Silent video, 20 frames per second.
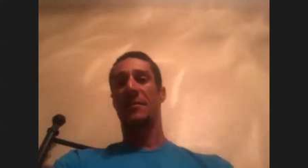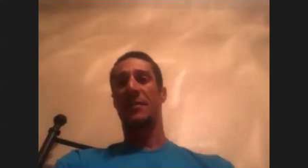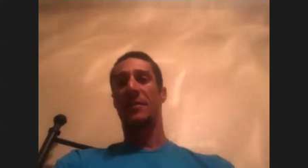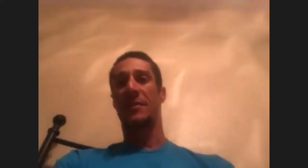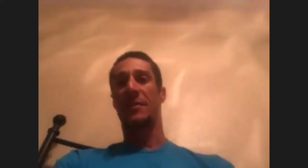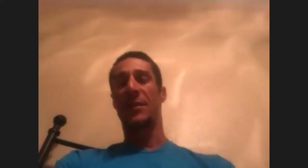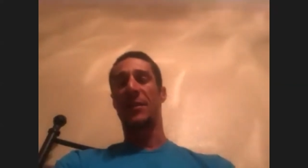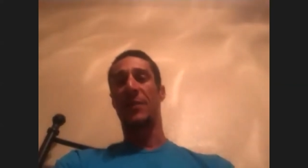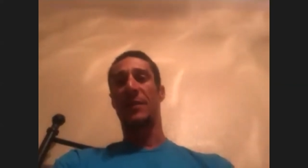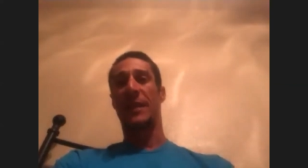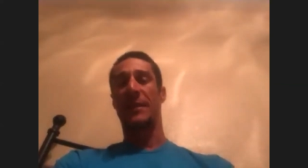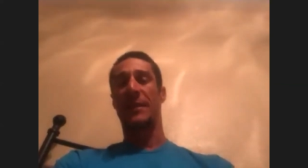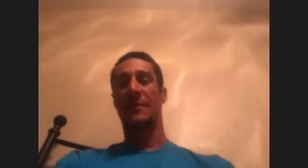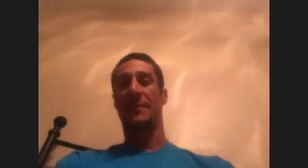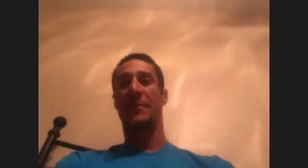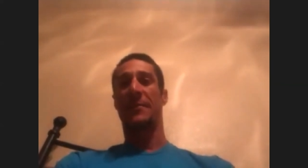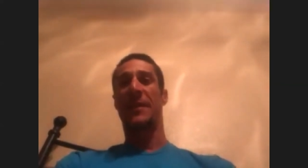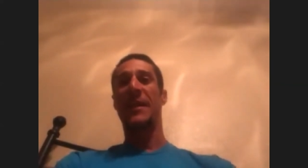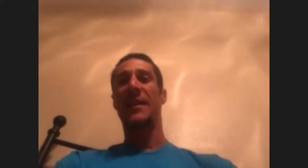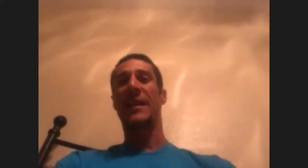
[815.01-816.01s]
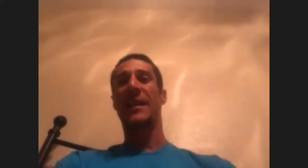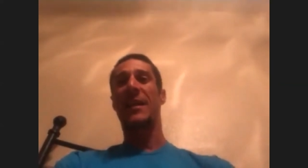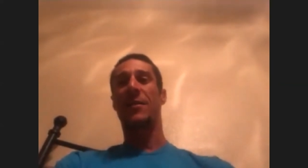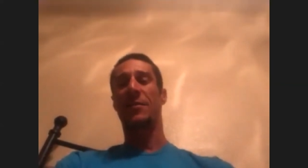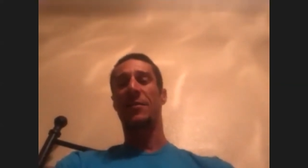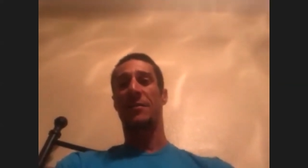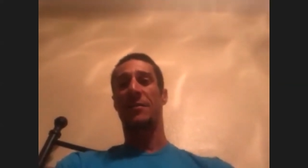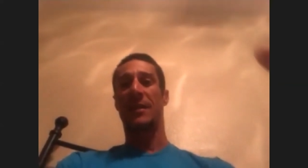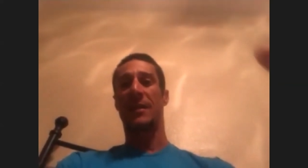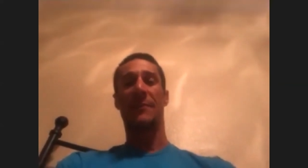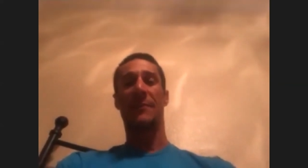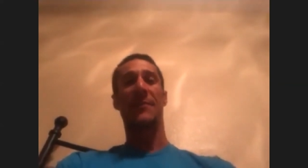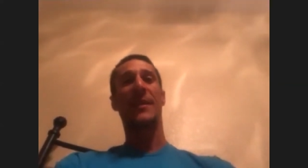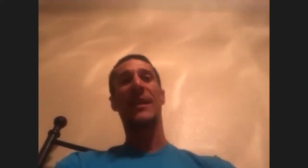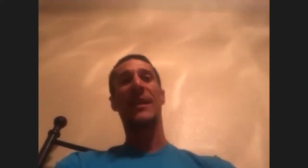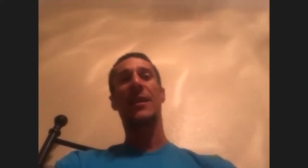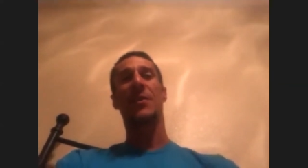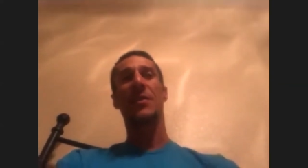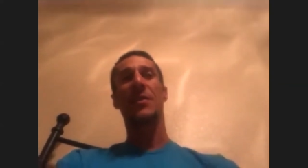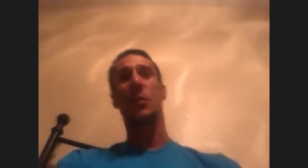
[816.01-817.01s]
If I get out
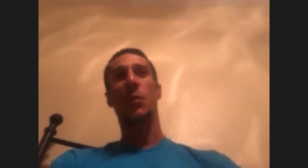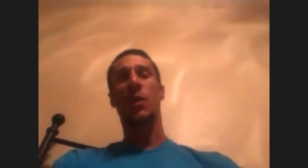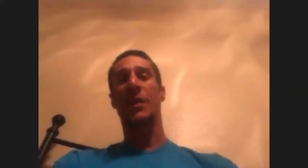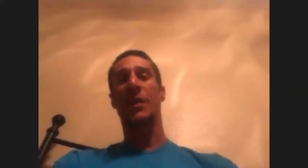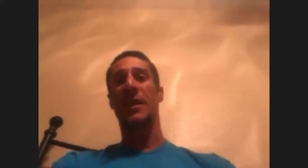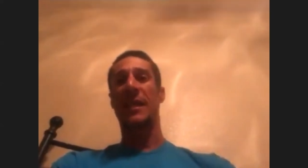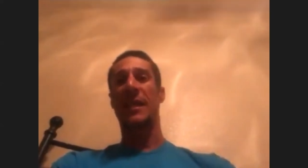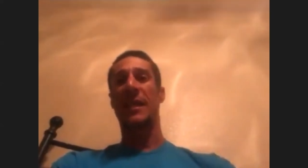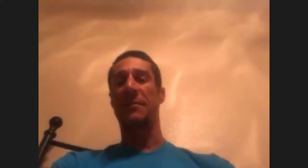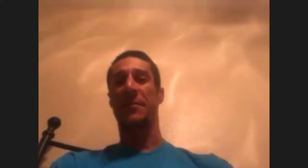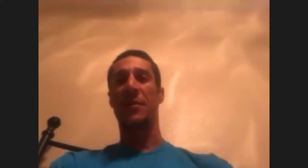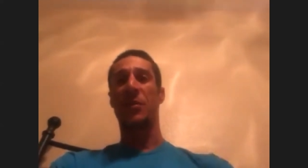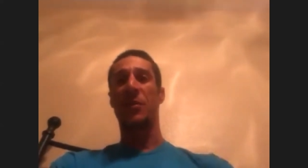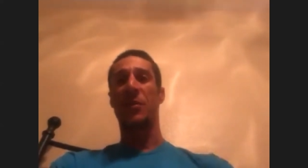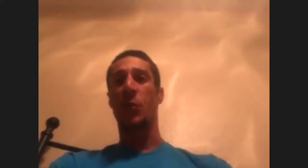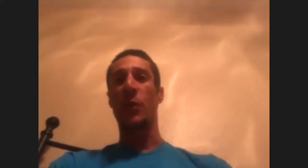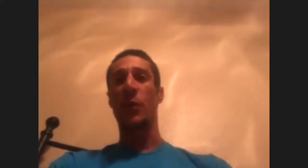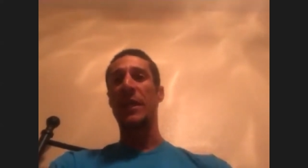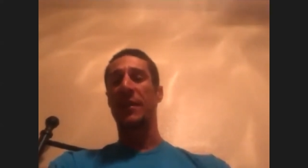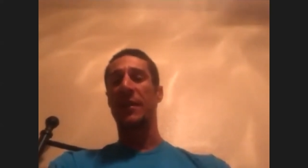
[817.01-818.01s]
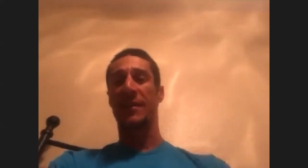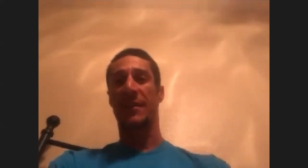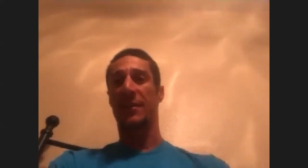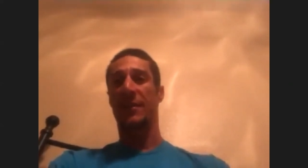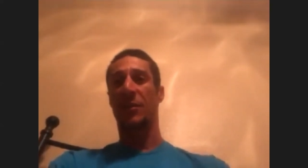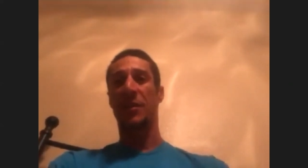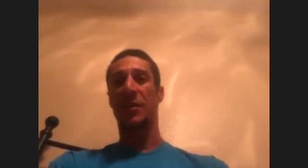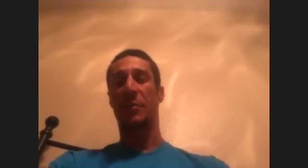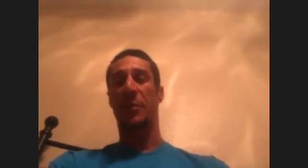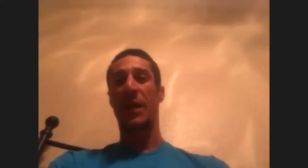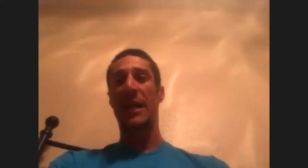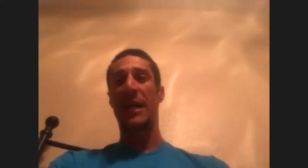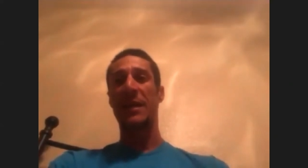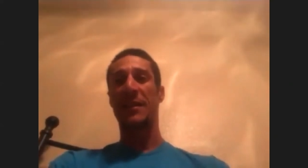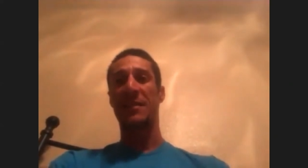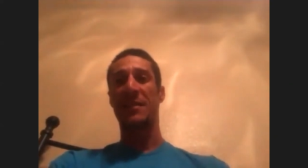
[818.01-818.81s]
of the water and I feel weak on the bike,